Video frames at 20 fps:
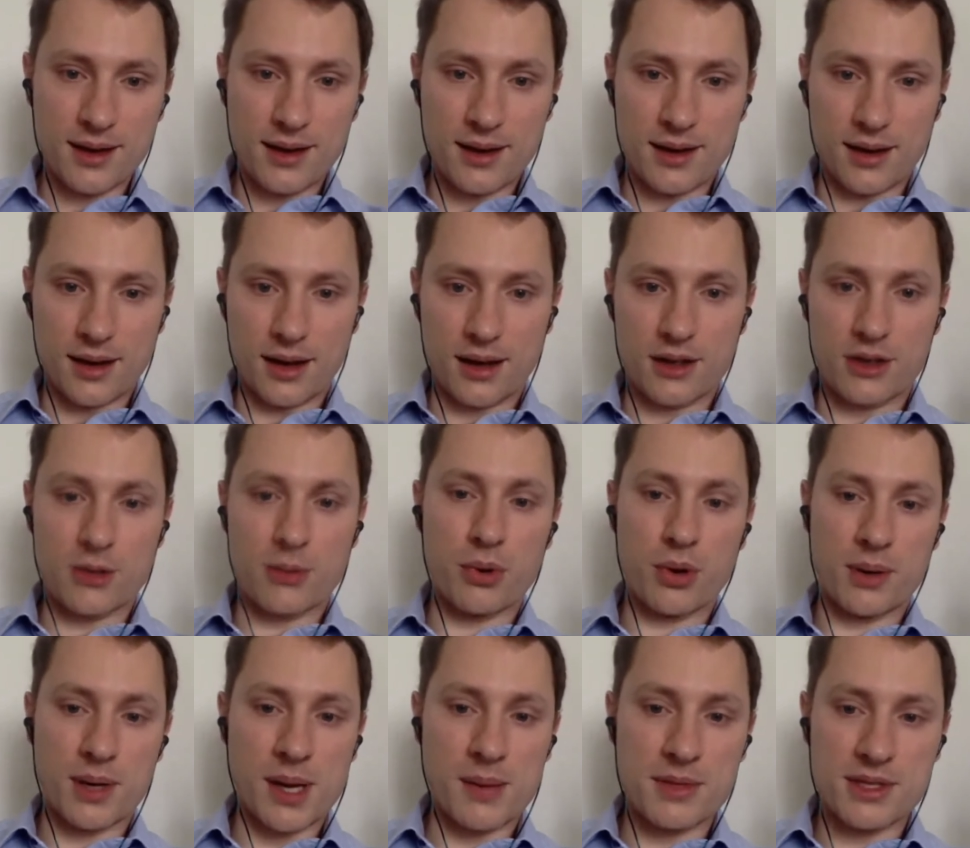And the
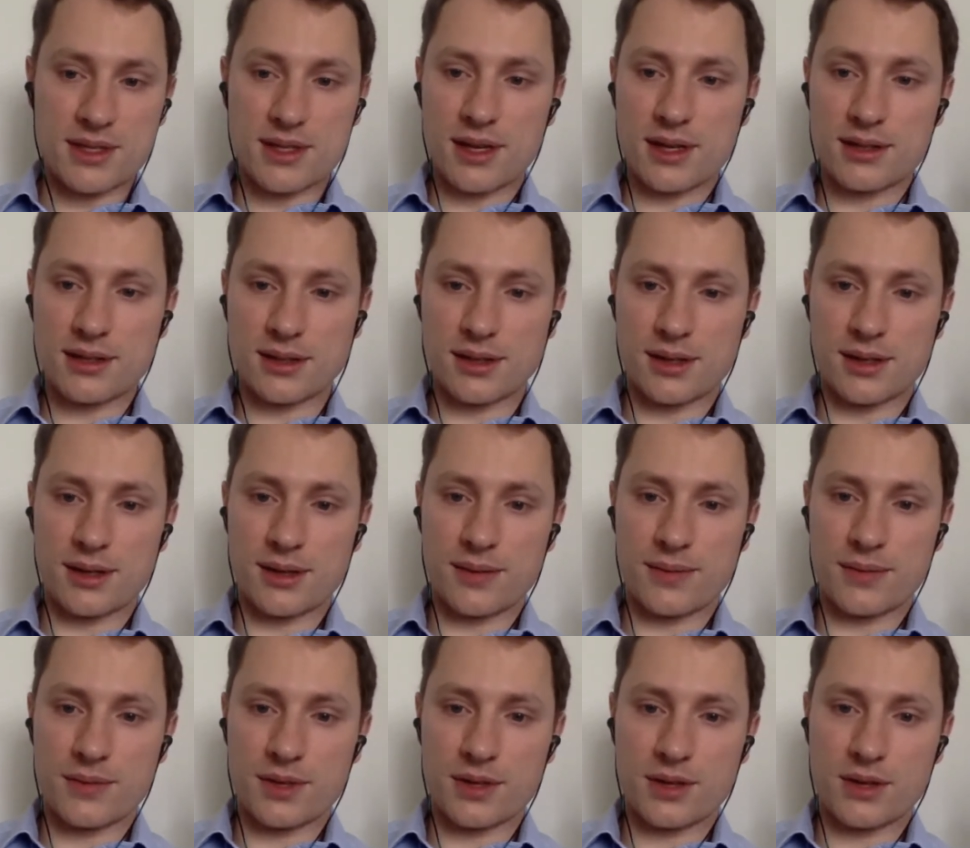problem is that uh,
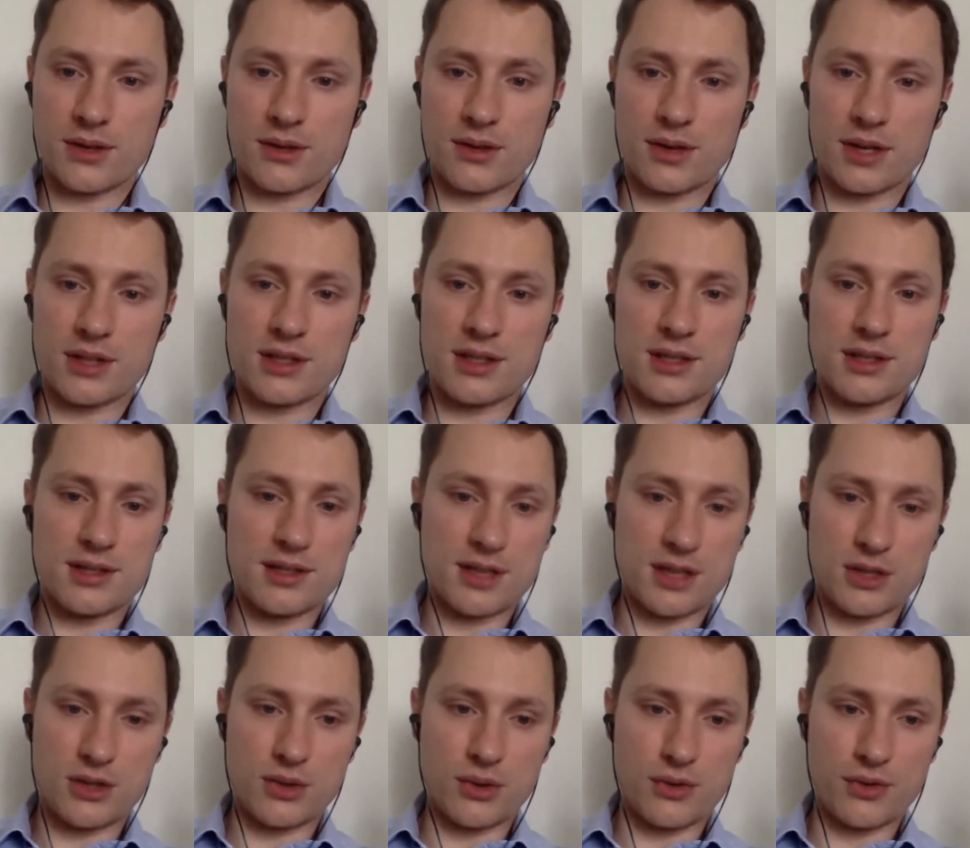creating this
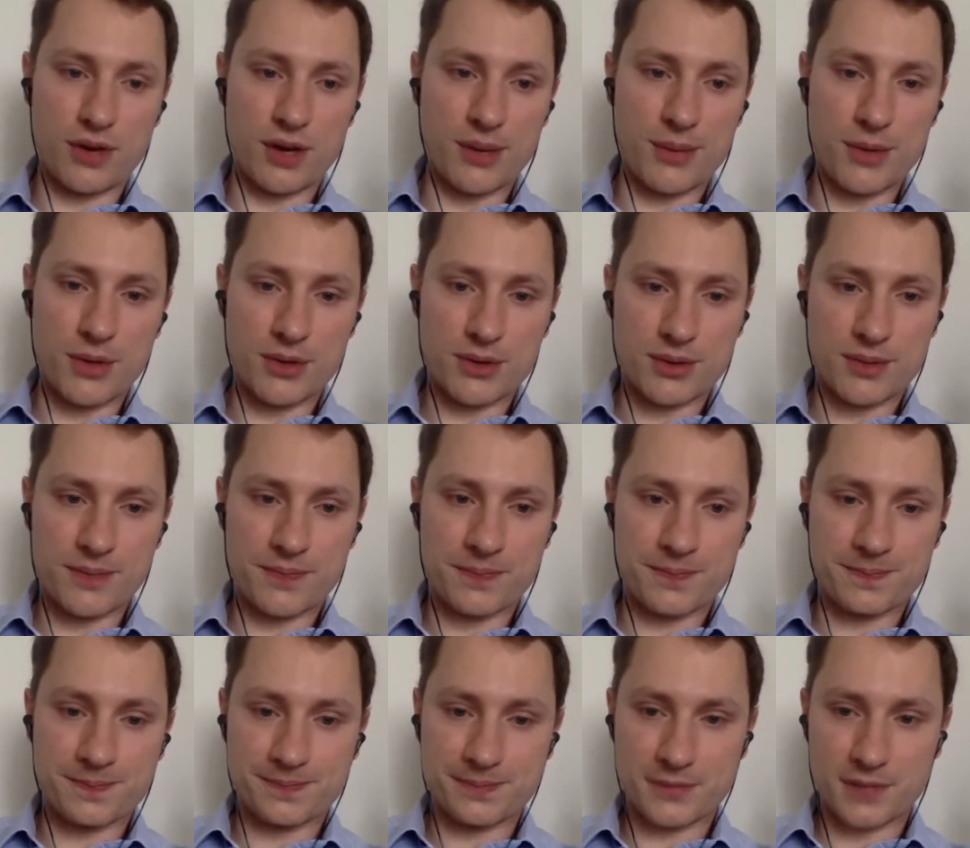secure environment
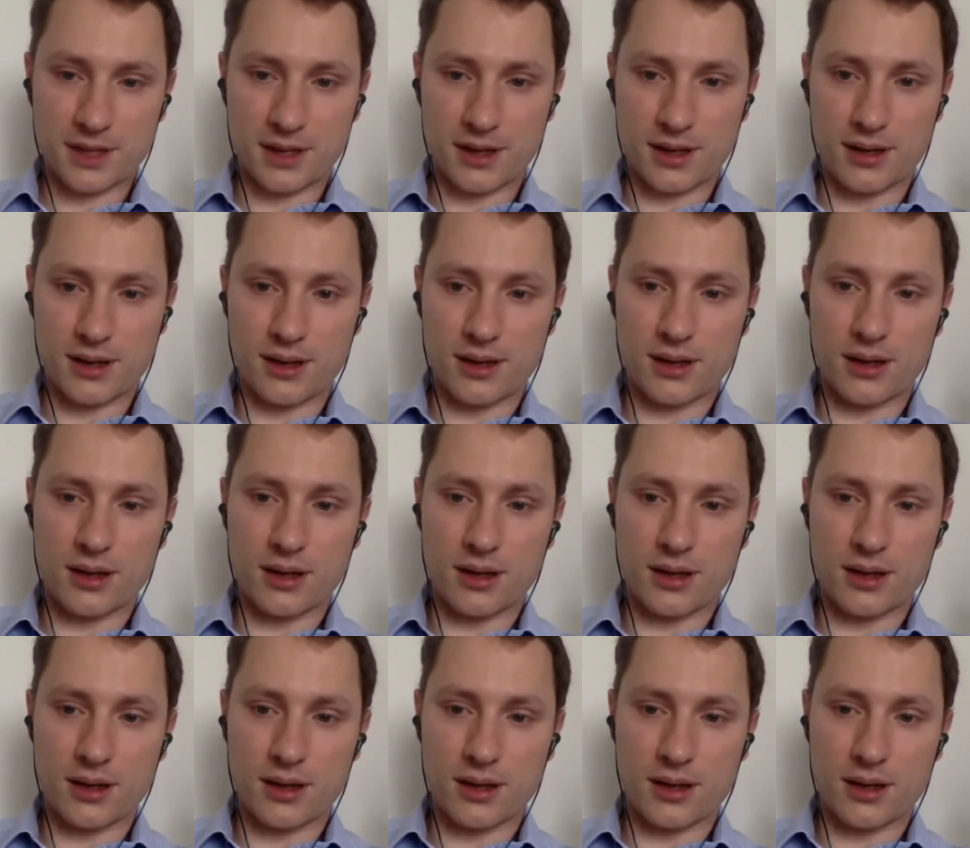uh,